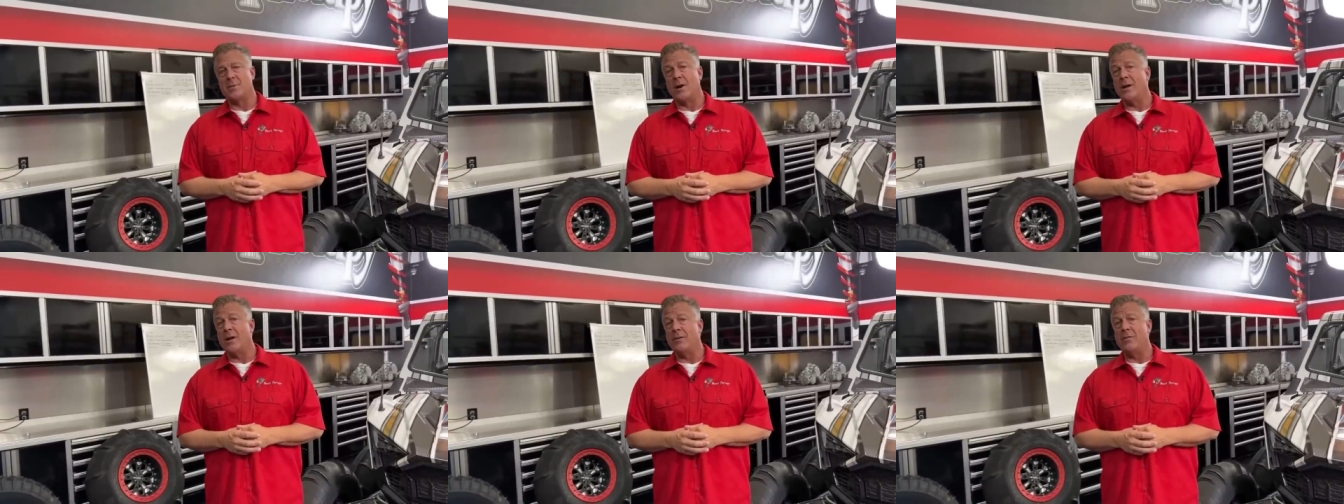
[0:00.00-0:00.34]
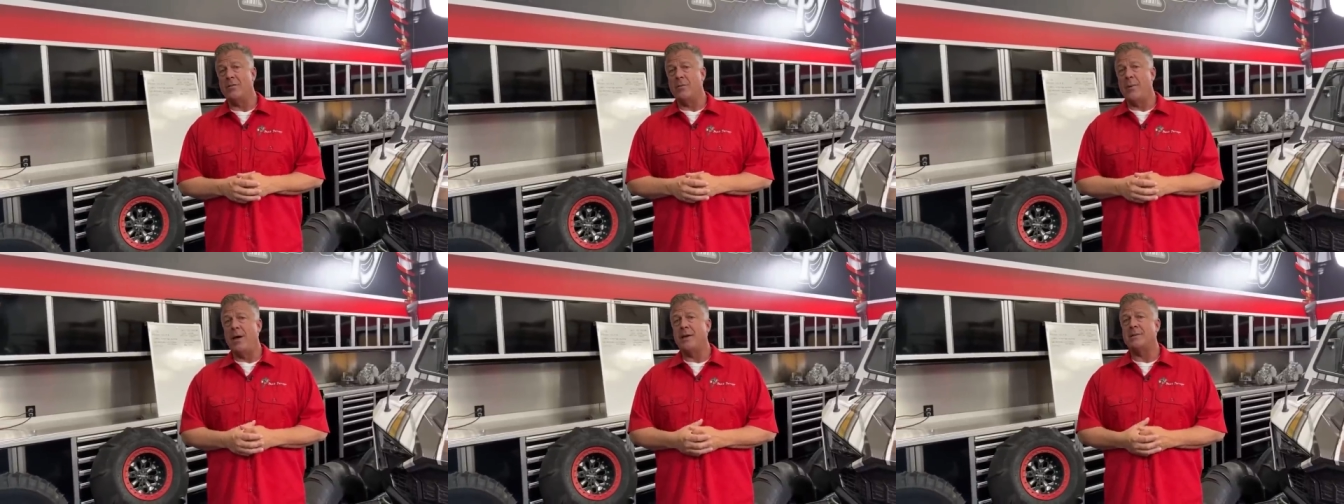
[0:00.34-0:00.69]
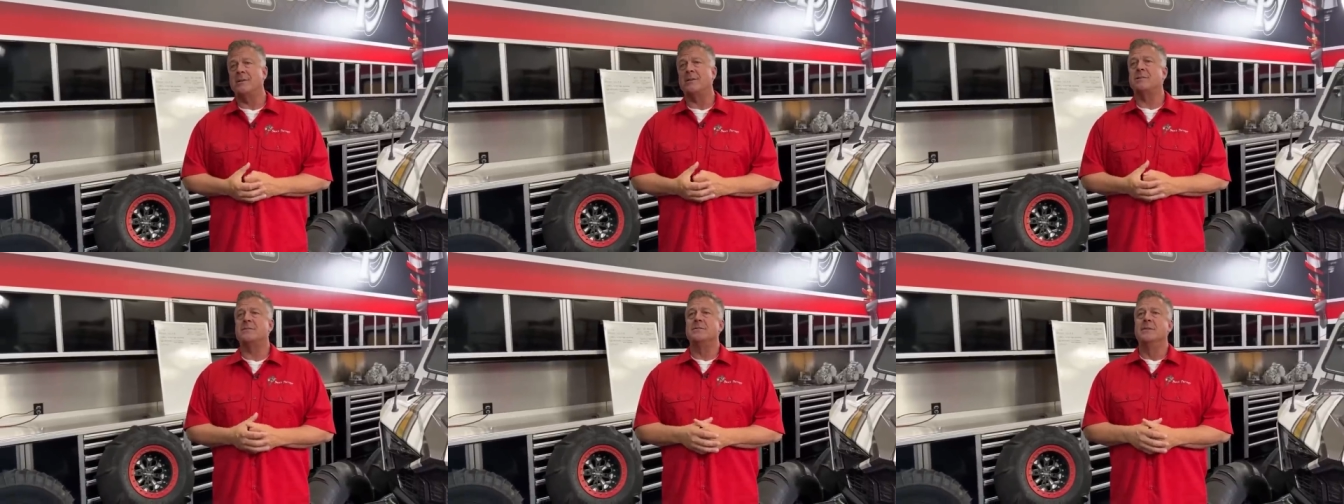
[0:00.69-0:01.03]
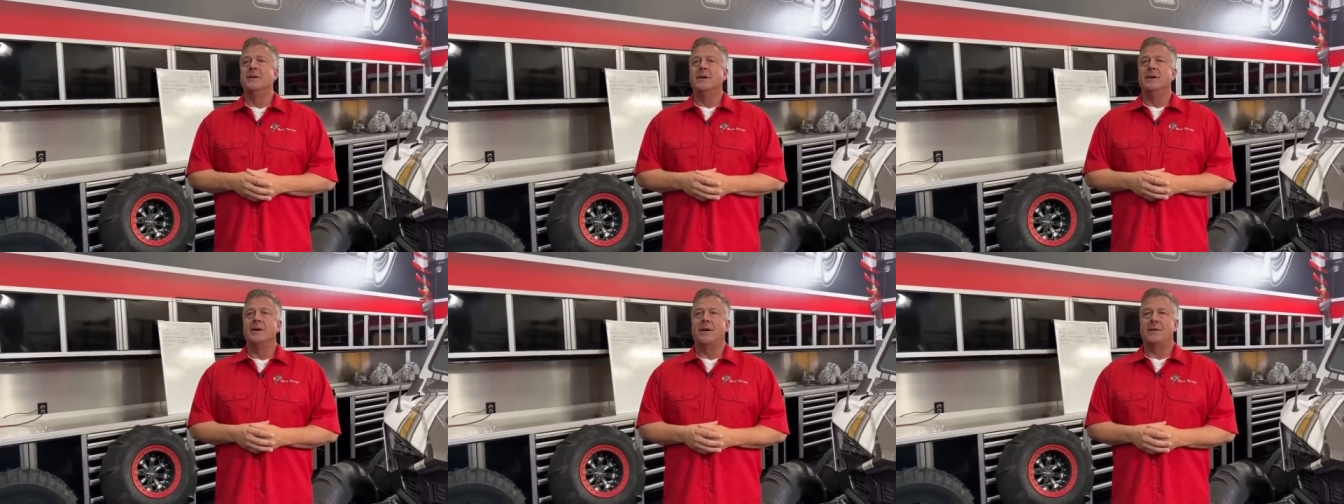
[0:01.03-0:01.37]
But I'll give you the basics
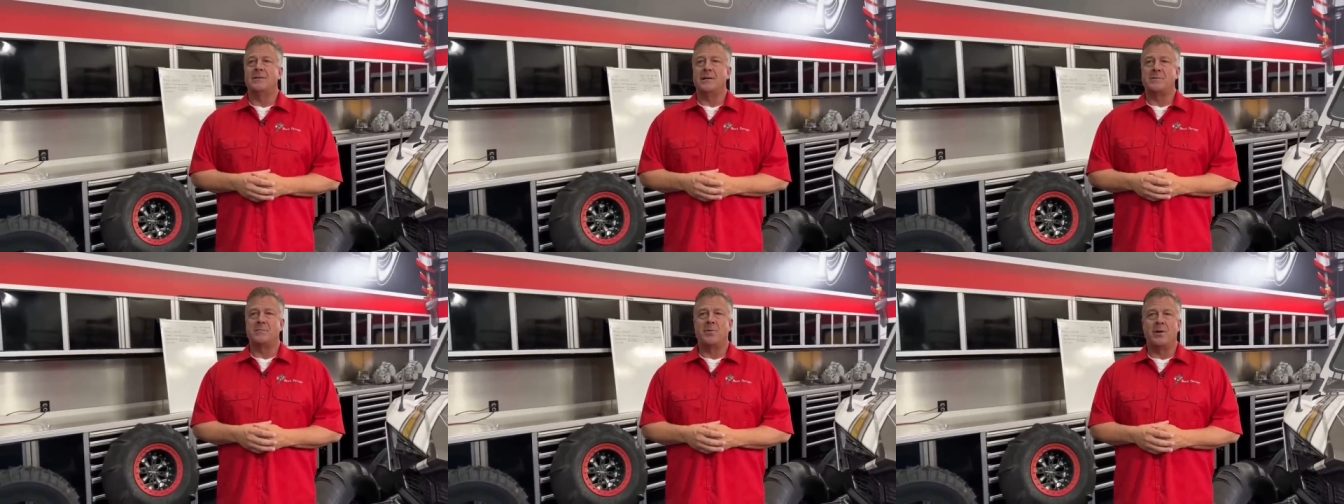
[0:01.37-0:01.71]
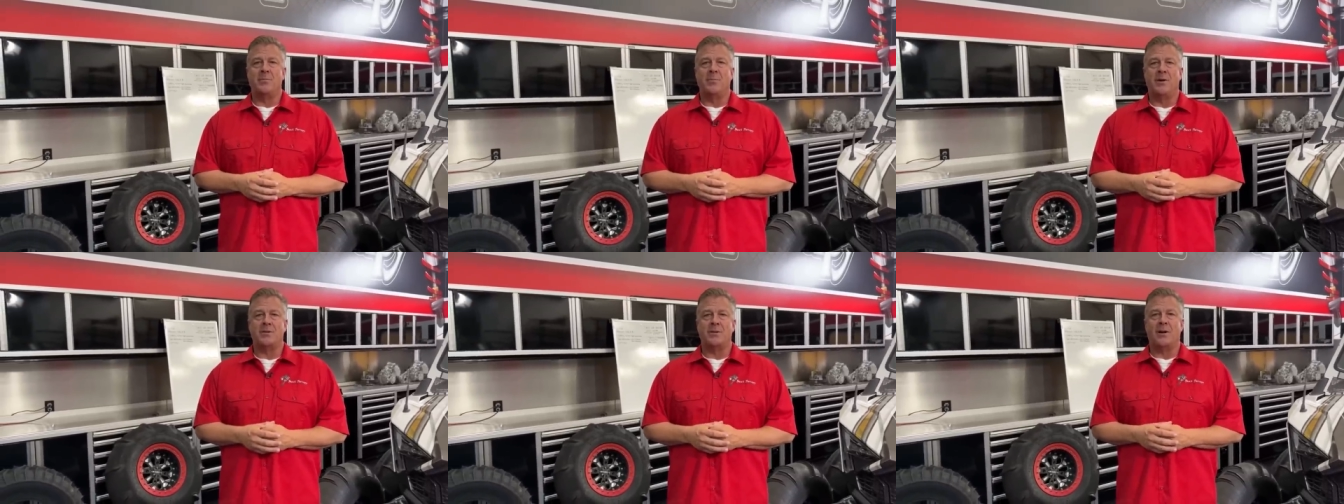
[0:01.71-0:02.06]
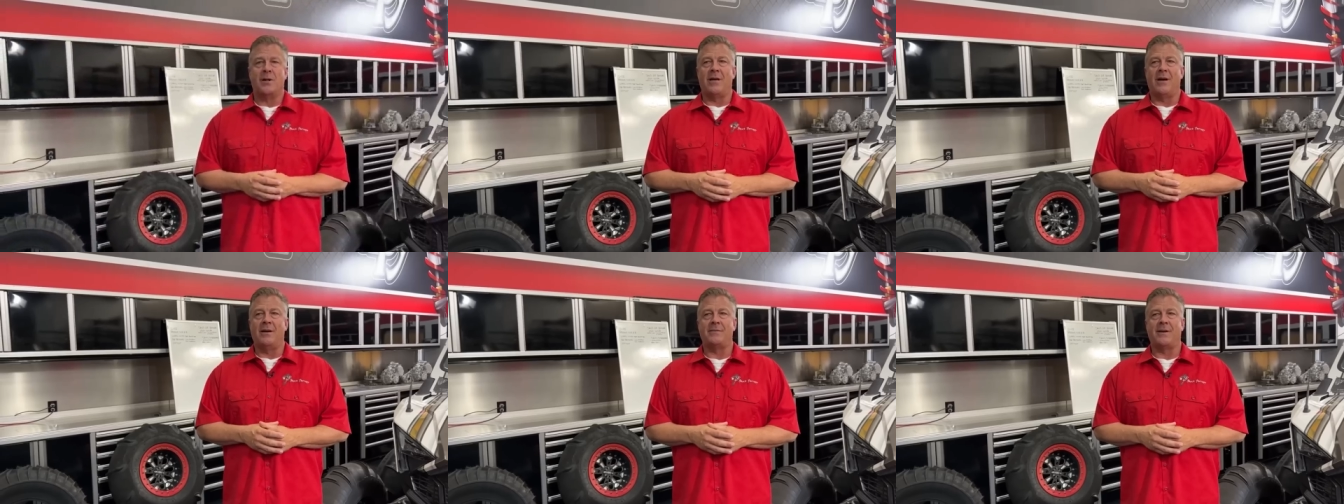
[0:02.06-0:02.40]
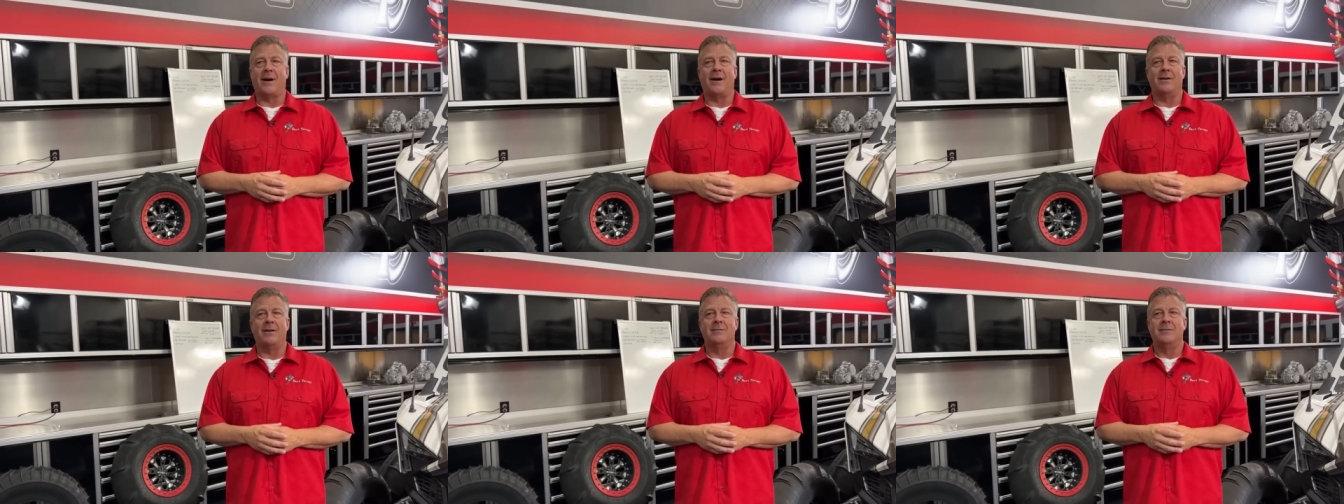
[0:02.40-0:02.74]
because that's pretty much all I've
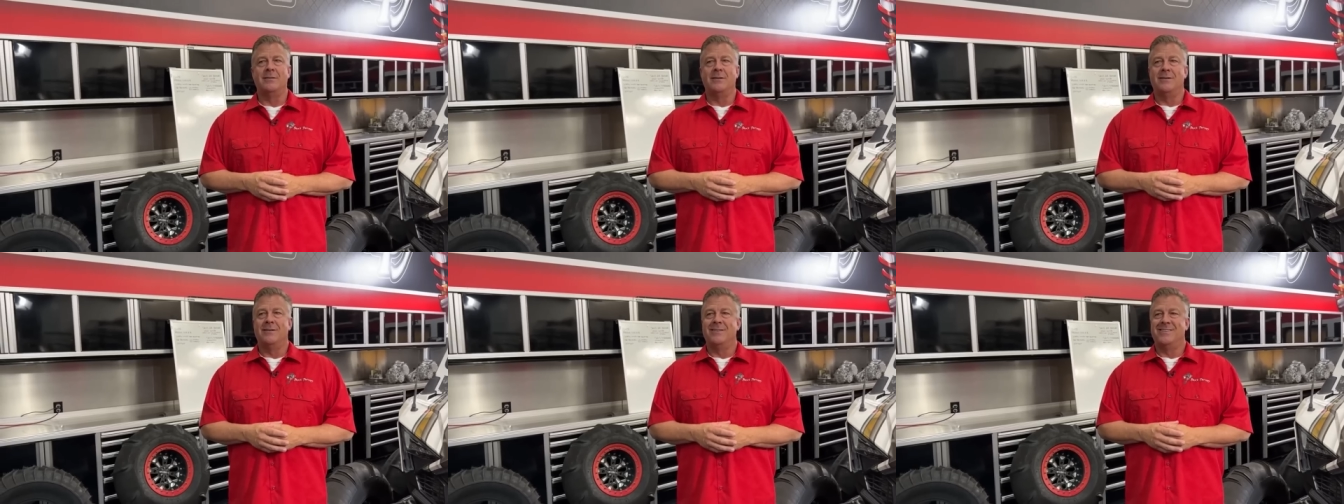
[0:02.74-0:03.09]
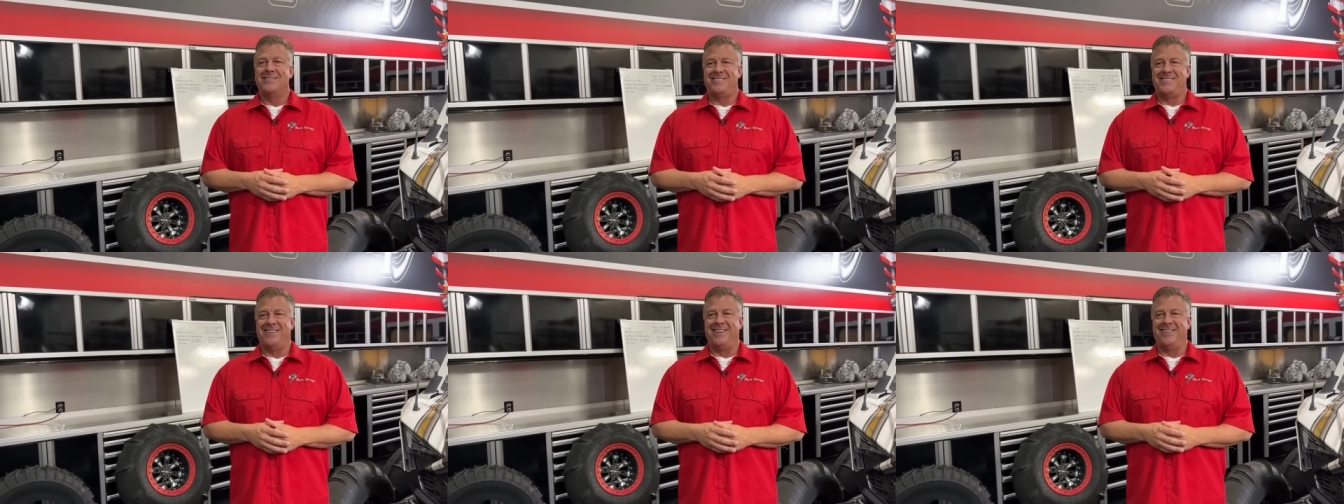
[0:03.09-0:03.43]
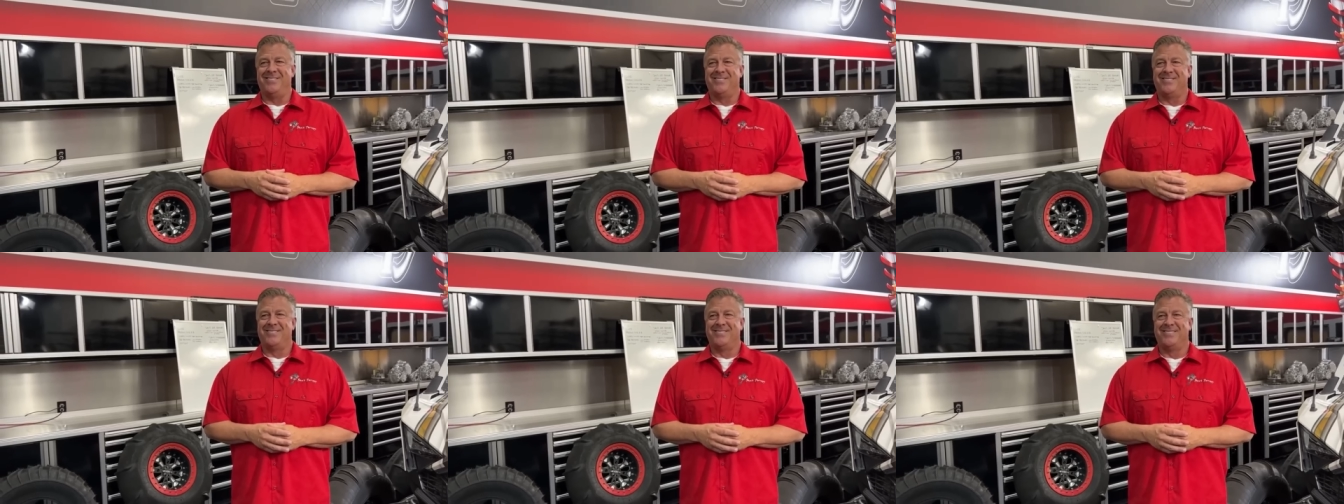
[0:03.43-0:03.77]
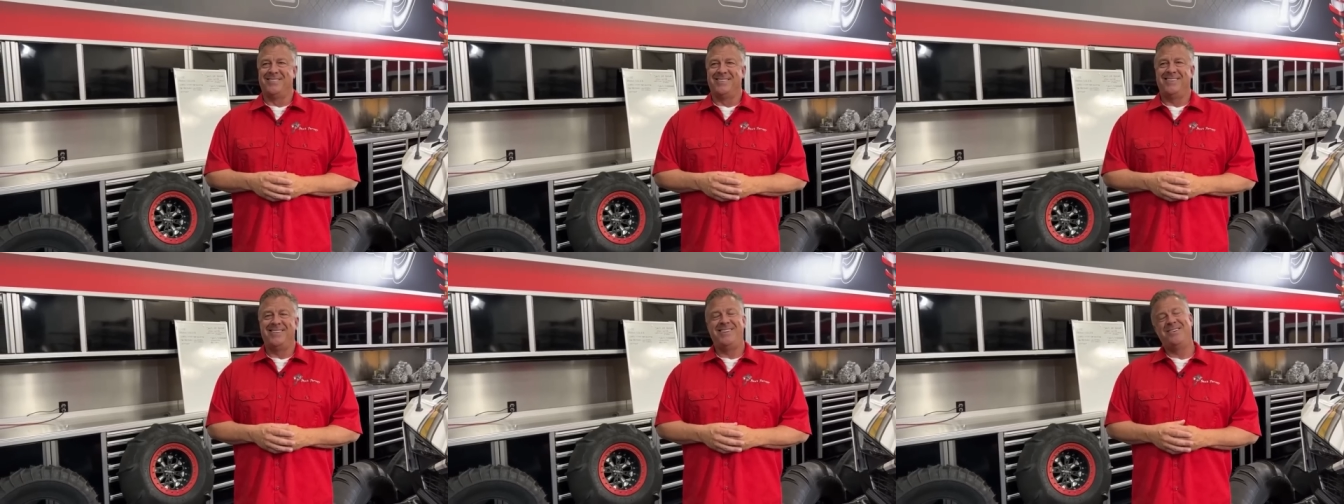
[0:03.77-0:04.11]
got. Steve,
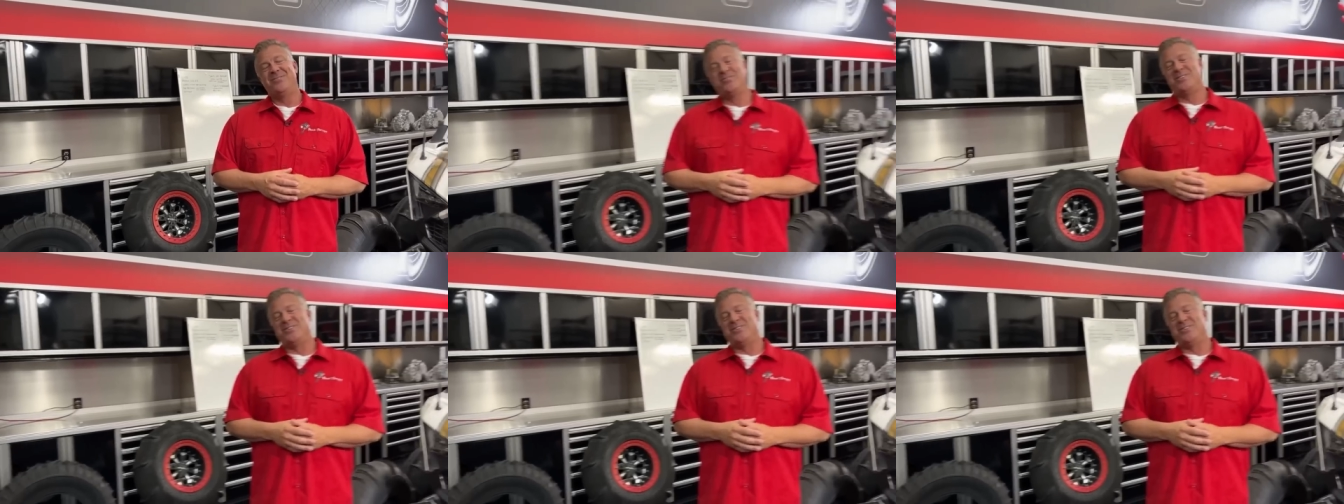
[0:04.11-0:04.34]
you